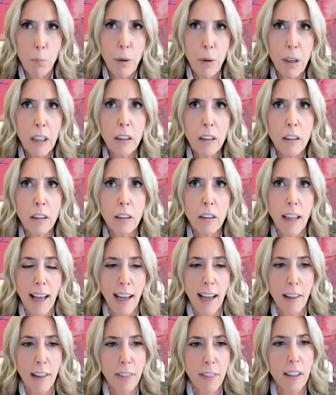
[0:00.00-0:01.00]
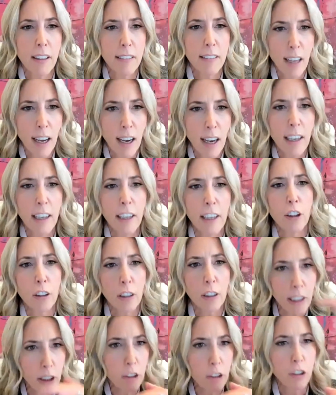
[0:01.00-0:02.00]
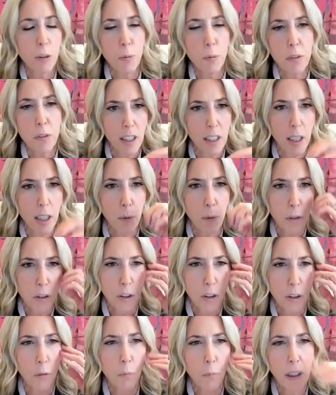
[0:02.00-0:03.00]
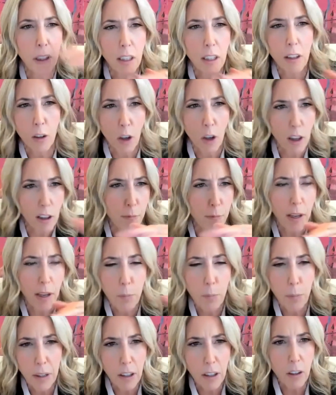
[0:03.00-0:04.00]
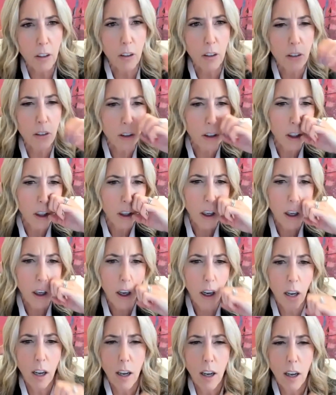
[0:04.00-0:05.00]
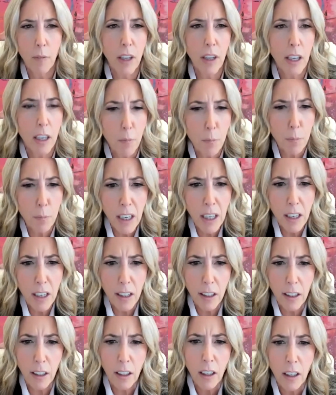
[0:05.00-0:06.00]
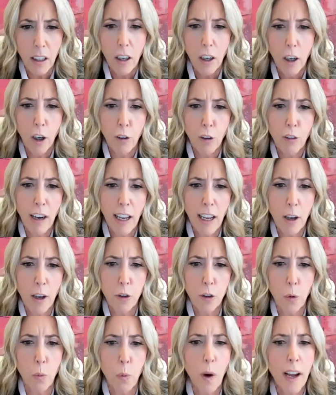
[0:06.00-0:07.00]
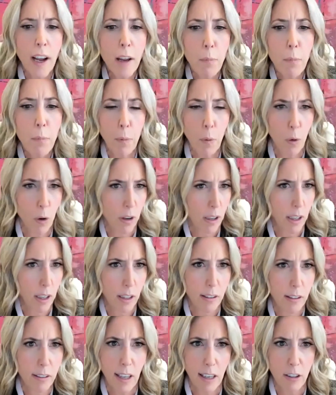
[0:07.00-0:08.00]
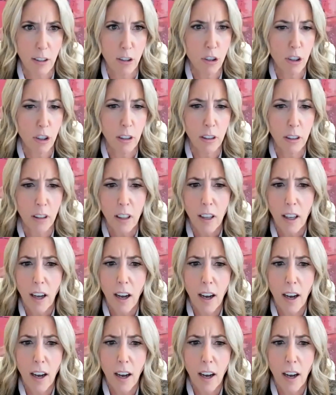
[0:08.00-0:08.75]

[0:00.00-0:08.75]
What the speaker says: Bill had the entire leadership team, so me and all of my peers, in a meeting around a whiteboarding session.